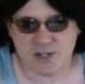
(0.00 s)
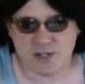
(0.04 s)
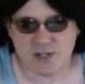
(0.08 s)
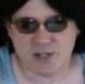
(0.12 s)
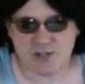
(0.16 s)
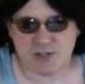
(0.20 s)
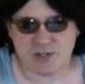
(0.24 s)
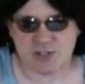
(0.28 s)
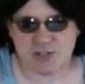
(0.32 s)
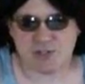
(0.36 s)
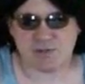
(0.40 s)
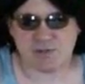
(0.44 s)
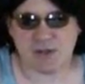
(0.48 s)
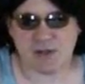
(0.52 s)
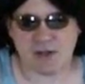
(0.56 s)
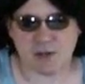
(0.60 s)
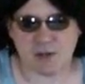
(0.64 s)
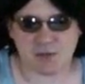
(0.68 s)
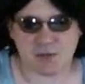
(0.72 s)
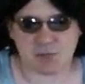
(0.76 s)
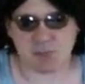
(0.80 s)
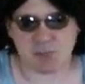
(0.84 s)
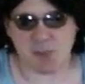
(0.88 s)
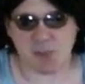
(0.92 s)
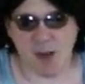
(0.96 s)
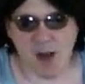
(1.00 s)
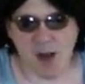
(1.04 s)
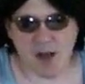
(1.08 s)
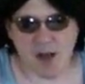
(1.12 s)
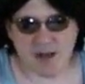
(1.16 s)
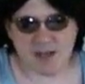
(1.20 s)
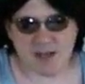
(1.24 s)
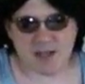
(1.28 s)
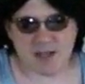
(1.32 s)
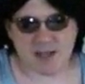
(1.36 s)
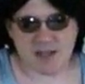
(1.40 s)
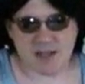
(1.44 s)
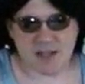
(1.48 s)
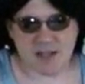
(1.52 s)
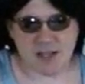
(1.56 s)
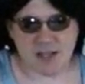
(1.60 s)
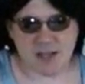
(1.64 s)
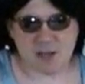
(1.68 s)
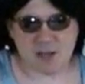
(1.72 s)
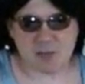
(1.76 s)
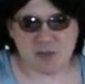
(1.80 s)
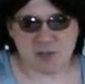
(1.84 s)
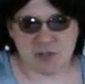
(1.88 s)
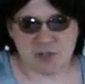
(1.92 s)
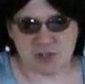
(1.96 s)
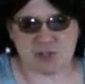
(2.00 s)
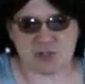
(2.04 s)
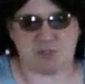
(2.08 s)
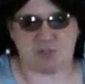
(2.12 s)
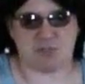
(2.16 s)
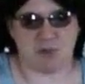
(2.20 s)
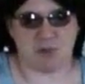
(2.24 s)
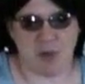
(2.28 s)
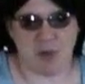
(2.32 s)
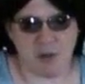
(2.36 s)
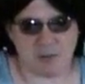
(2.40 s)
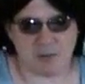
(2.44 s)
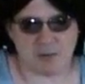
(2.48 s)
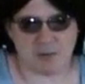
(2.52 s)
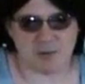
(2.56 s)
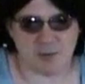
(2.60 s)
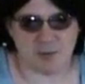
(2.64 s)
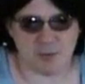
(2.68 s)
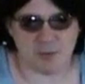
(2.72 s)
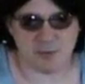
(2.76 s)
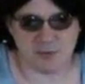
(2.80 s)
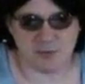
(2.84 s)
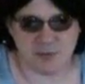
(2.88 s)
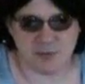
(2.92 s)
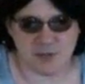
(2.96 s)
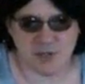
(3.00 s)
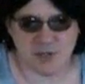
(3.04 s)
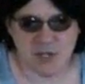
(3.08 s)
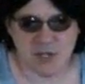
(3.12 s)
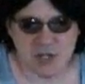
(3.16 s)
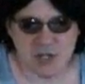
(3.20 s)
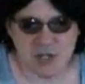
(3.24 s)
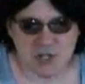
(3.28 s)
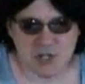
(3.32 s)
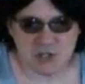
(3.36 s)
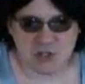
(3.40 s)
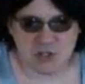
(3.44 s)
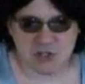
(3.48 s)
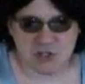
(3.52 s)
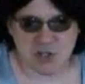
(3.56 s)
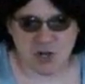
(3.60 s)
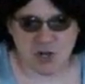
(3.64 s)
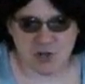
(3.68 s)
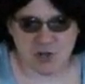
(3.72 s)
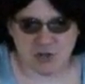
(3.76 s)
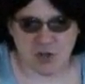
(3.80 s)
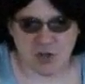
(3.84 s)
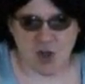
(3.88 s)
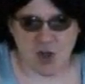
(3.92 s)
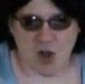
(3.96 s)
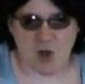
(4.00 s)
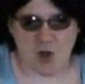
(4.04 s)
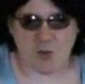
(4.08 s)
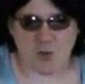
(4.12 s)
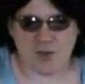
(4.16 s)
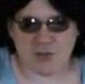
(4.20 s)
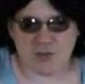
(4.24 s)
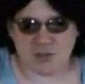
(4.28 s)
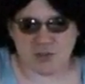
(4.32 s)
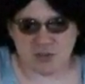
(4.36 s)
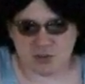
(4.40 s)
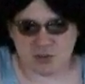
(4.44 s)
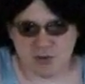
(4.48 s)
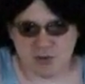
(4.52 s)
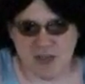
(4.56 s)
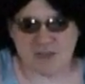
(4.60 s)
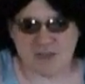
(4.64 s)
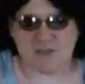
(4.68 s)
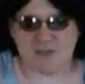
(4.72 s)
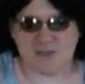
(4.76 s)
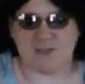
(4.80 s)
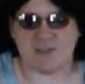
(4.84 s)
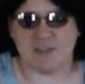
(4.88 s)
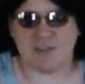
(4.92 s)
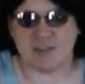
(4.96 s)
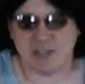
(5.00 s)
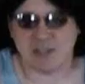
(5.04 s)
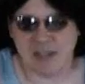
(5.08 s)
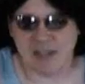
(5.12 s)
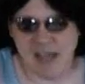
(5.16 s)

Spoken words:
She developed body image problems, and she started to always dress in